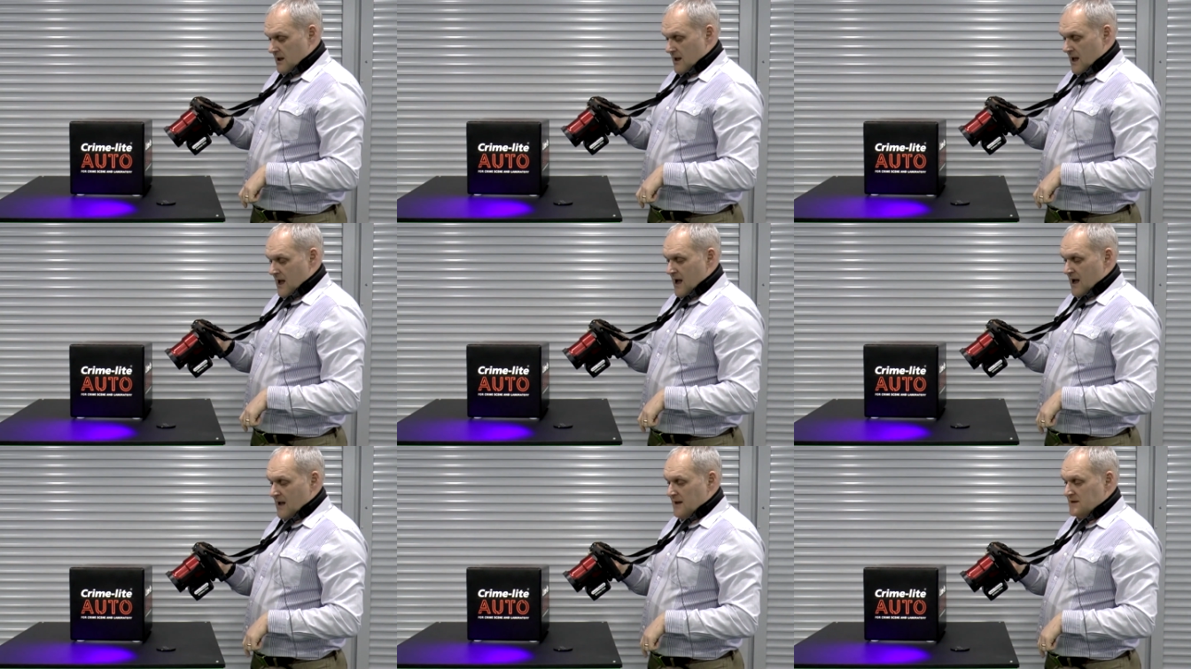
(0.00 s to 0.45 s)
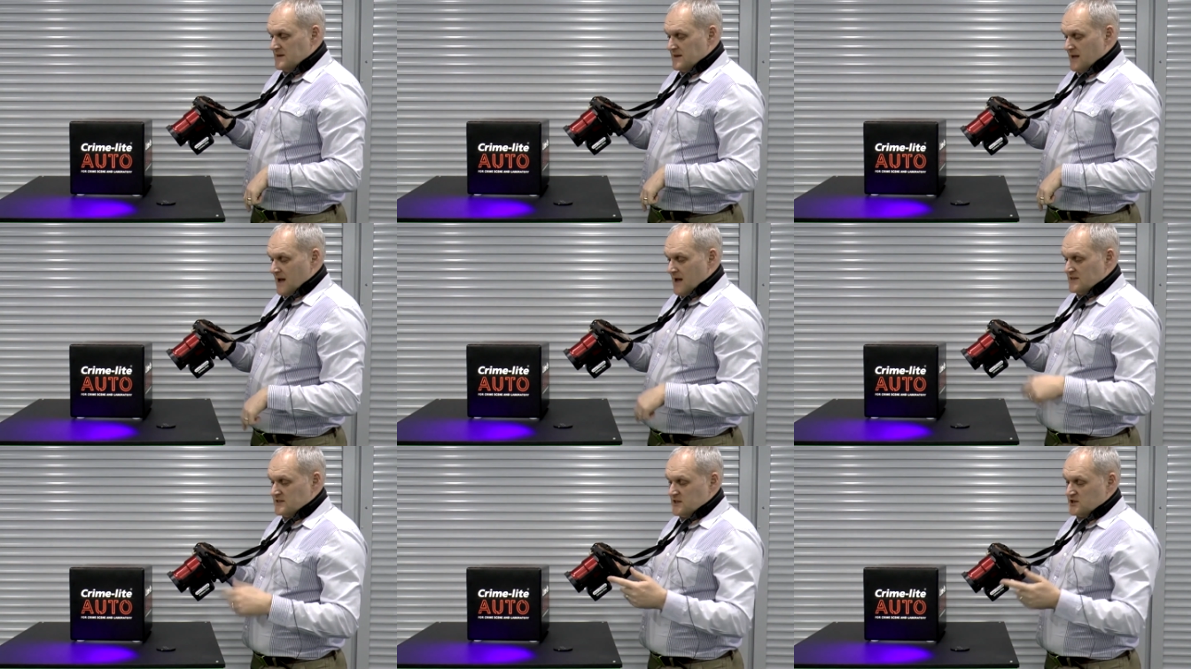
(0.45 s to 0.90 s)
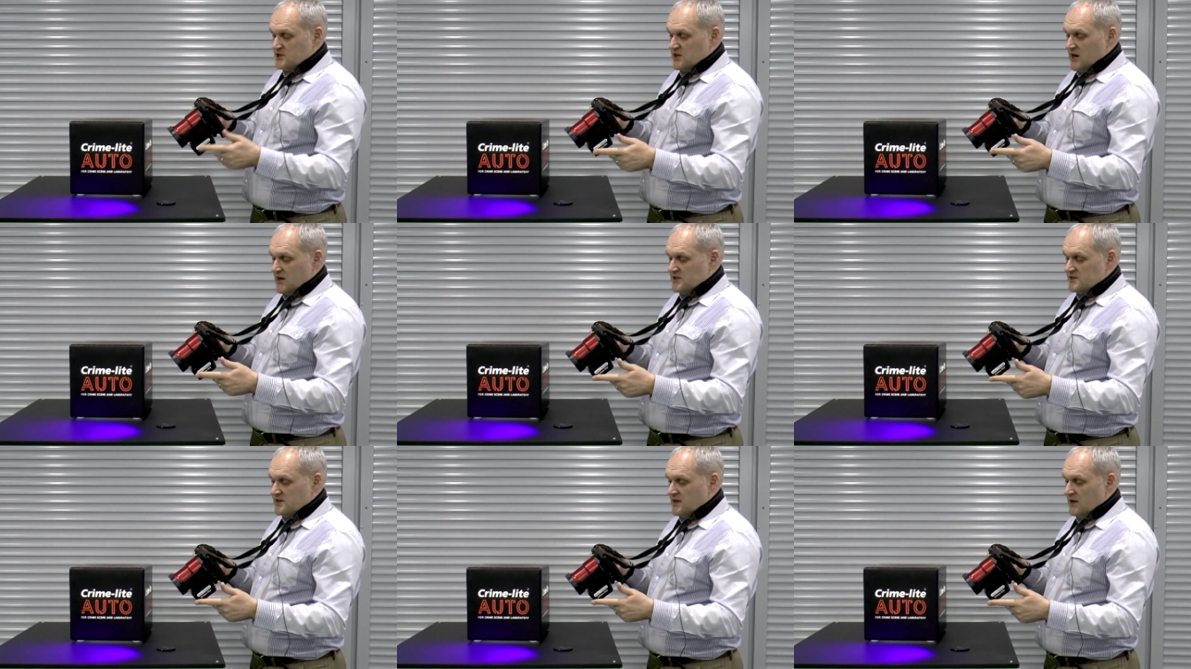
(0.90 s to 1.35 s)
and as I
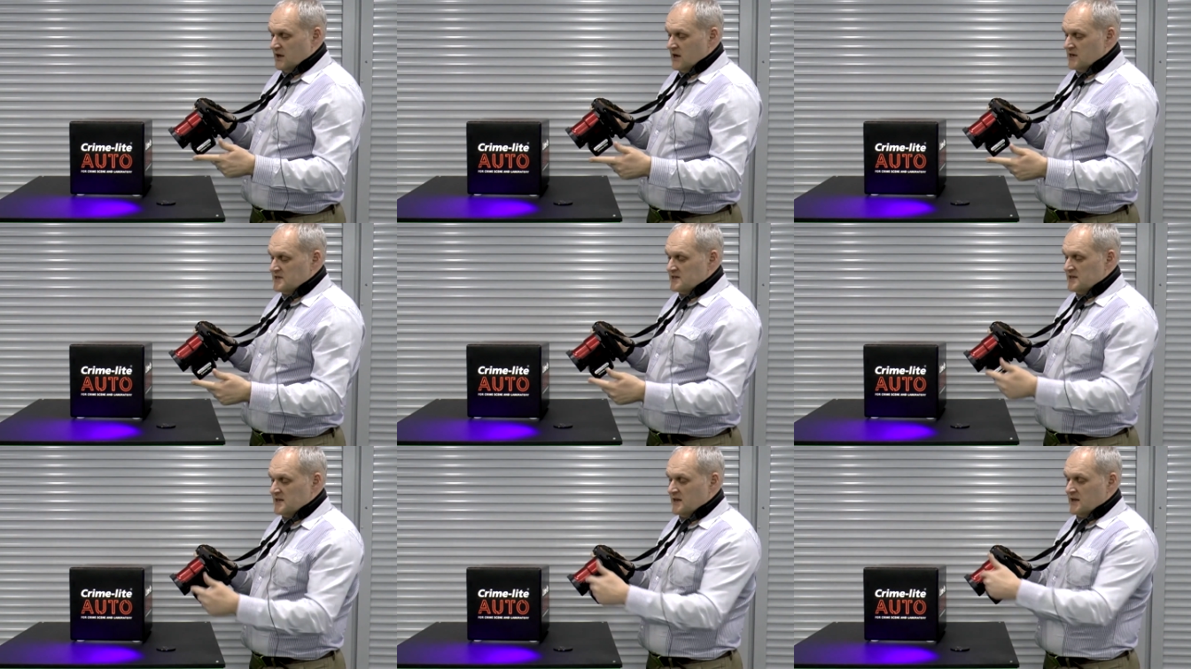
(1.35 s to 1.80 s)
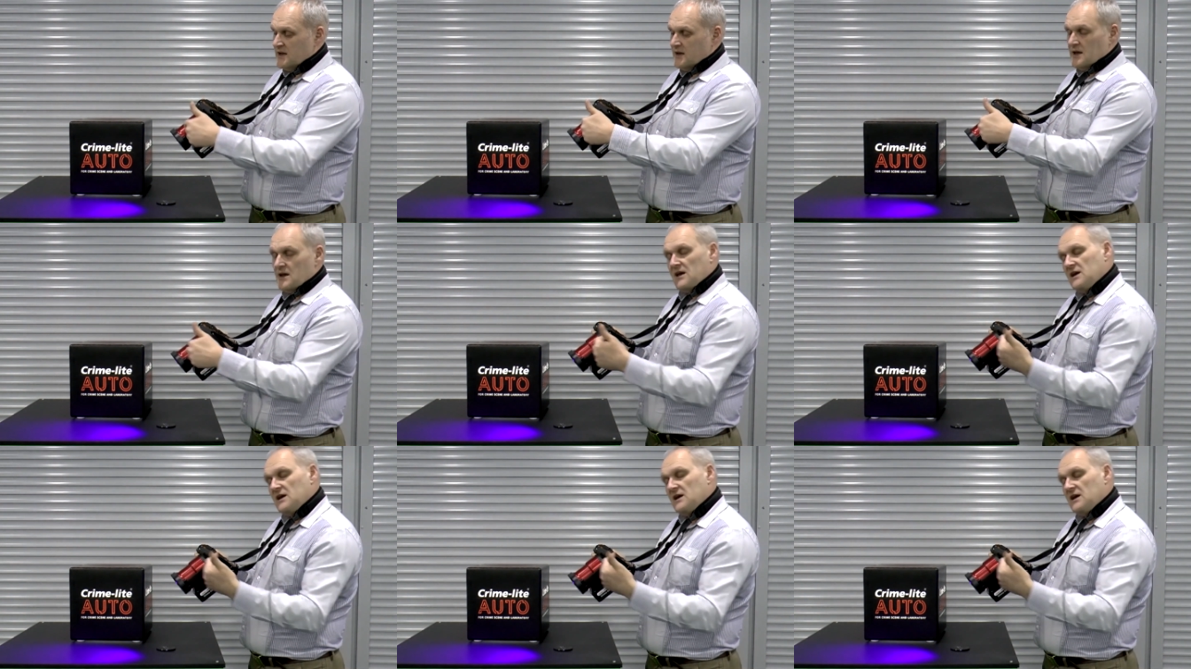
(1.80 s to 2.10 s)
change the lighting